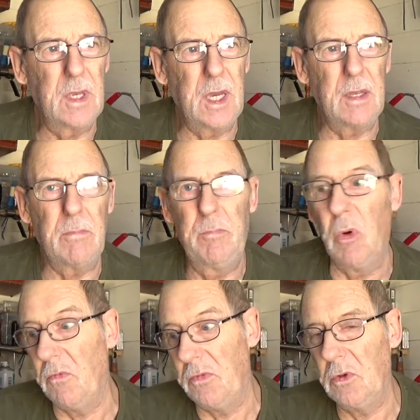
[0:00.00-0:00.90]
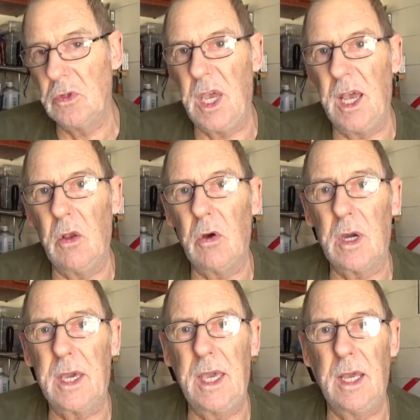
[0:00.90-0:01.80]
and boom, you was out like a
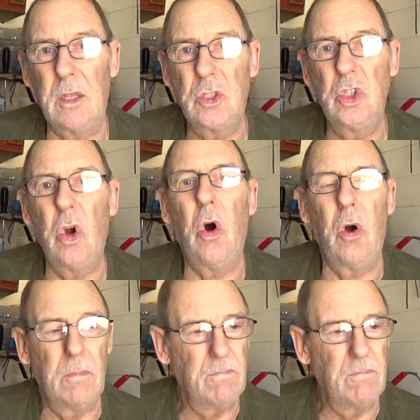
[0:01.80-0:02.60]
cat at a shot.